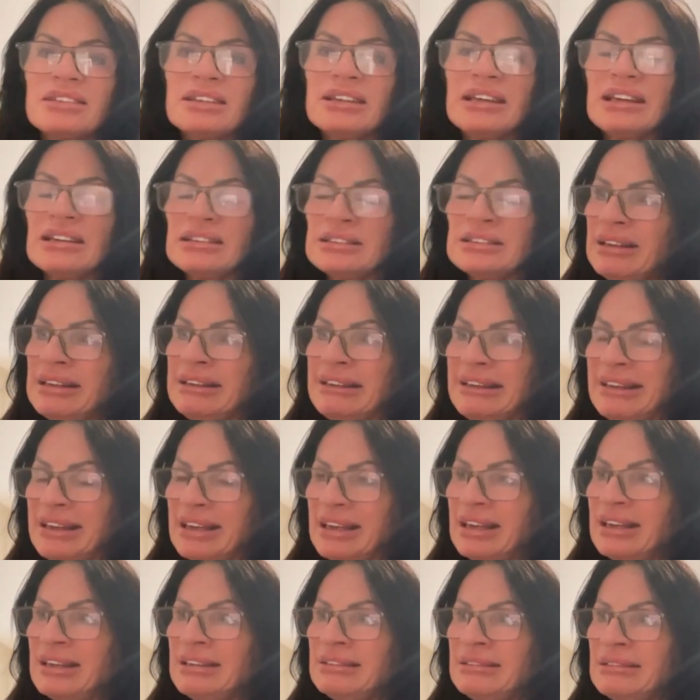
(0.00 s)
like
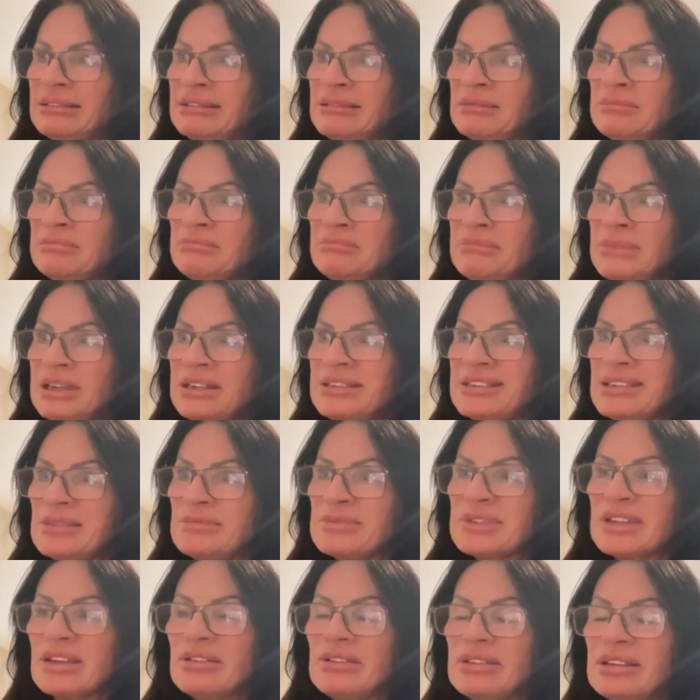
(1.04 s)
again,
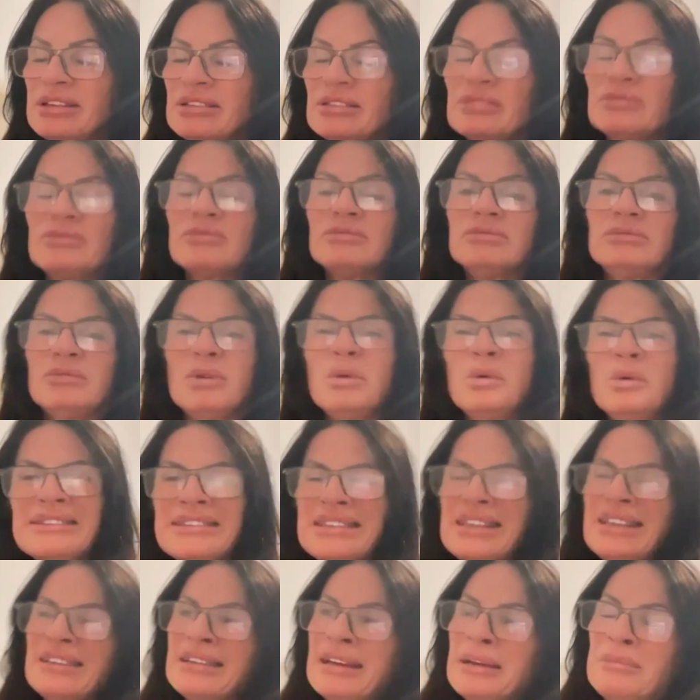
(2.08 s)
mediums out there that go,
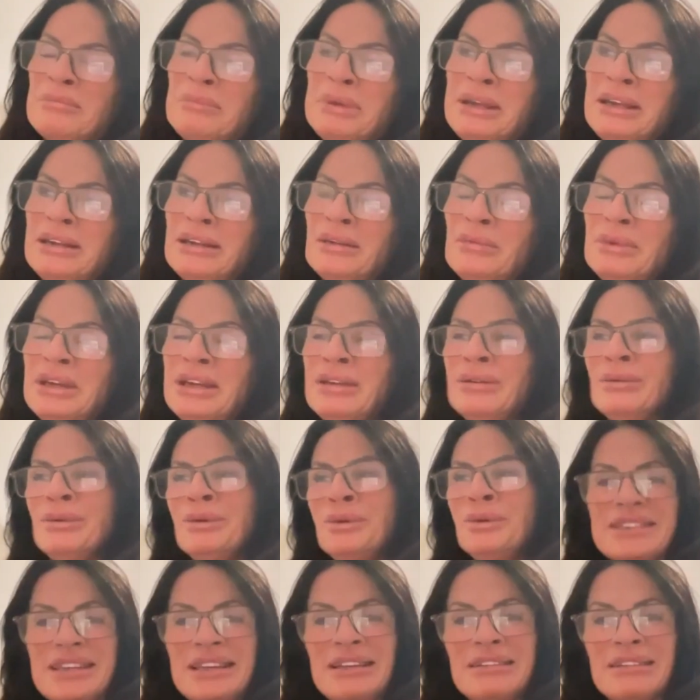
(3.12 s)
take that pain away,
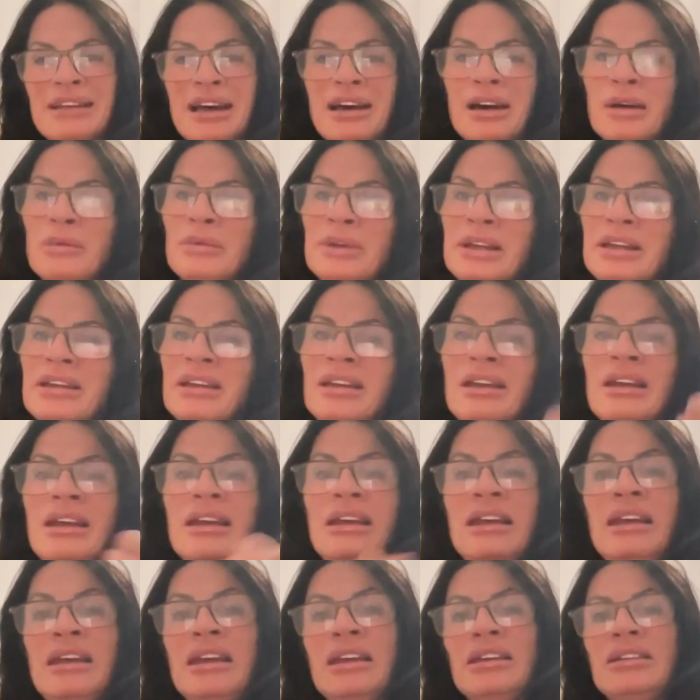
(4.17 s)
take that away.
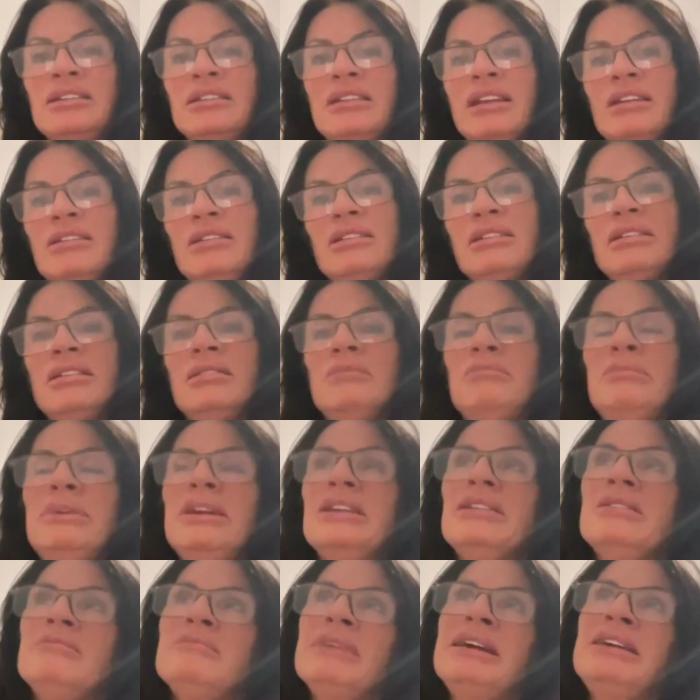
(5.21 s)
Now,
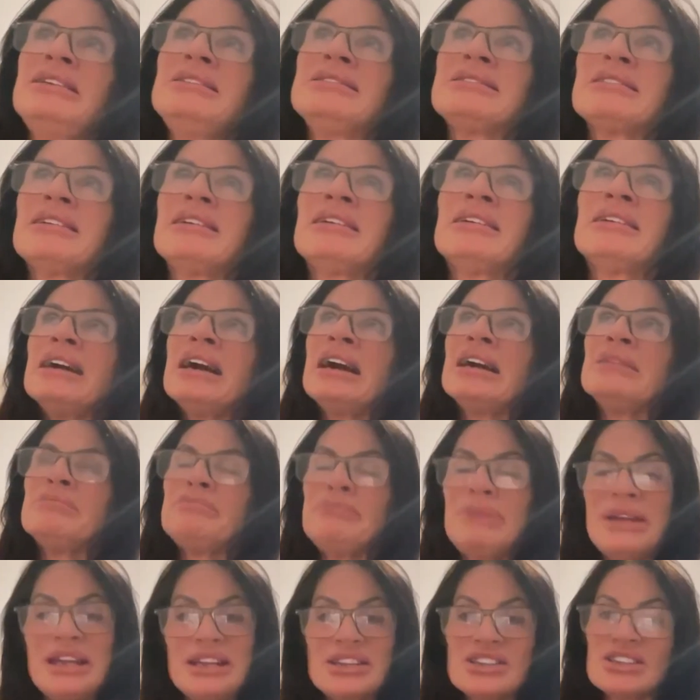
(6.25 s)
bear in mind,
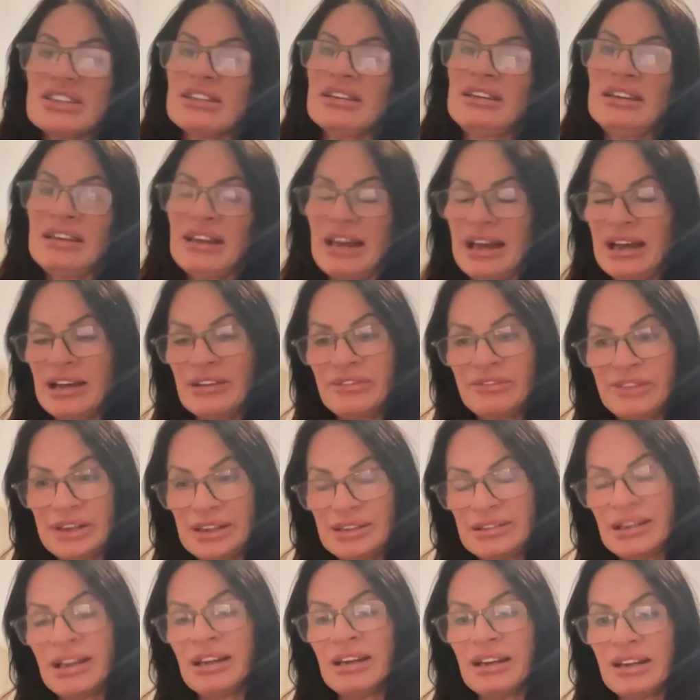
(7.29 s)
personally, I
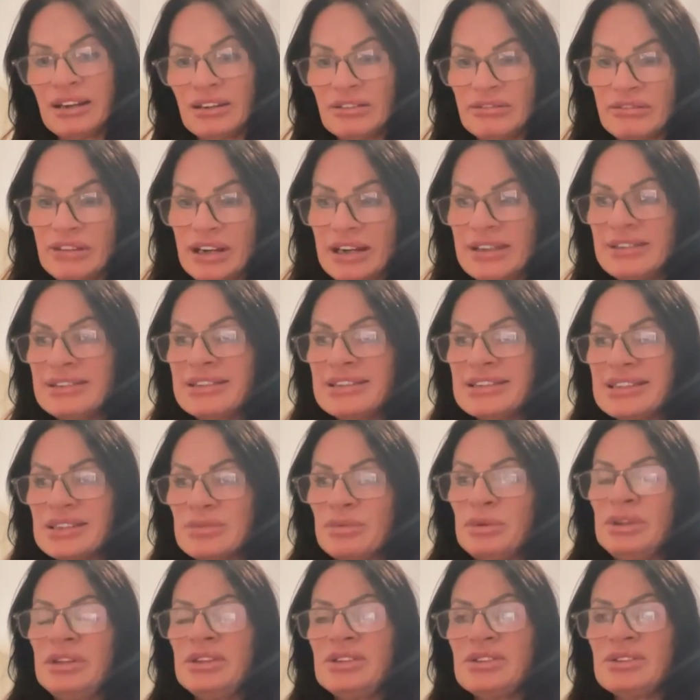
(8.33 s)
find that
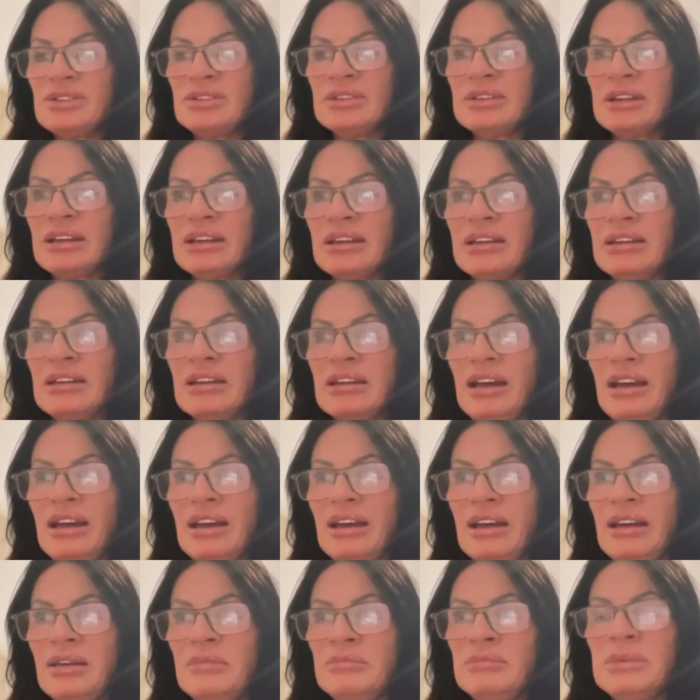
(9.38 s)
horrendous when you do
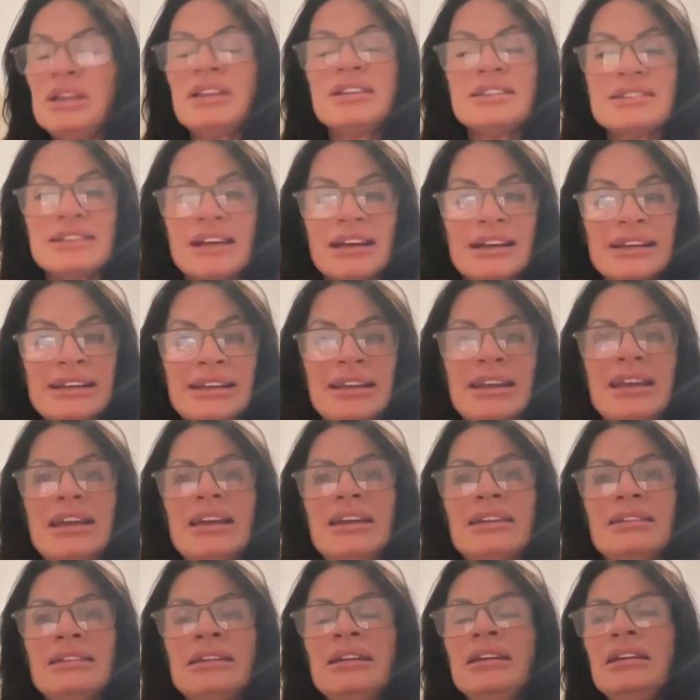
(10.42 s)
that, because
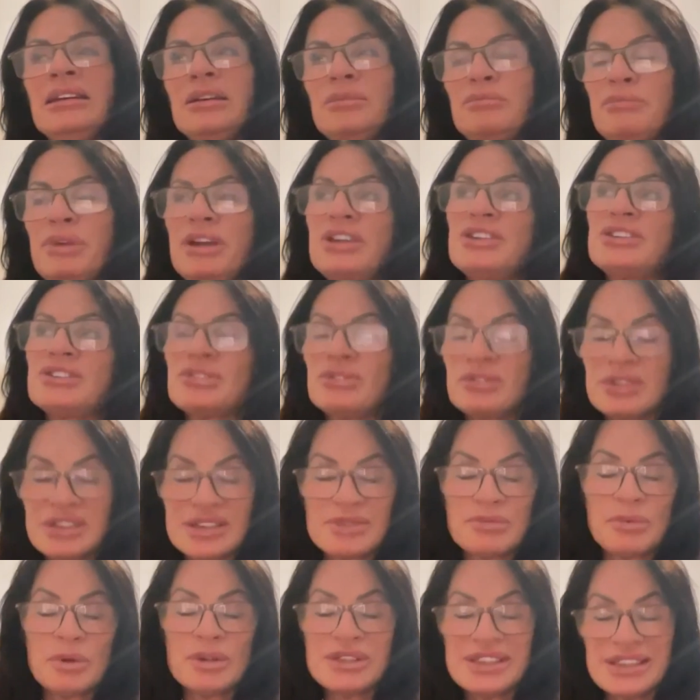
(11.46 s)
again, personal
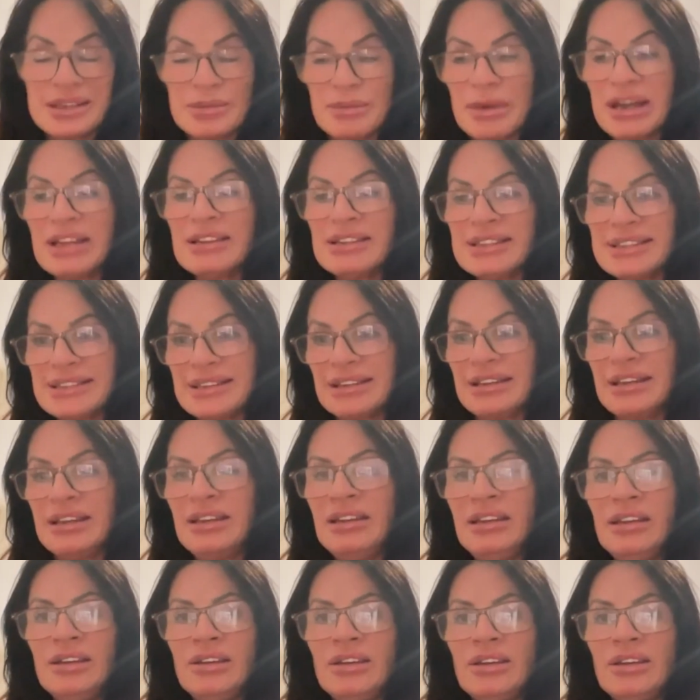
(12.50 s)
responsibility.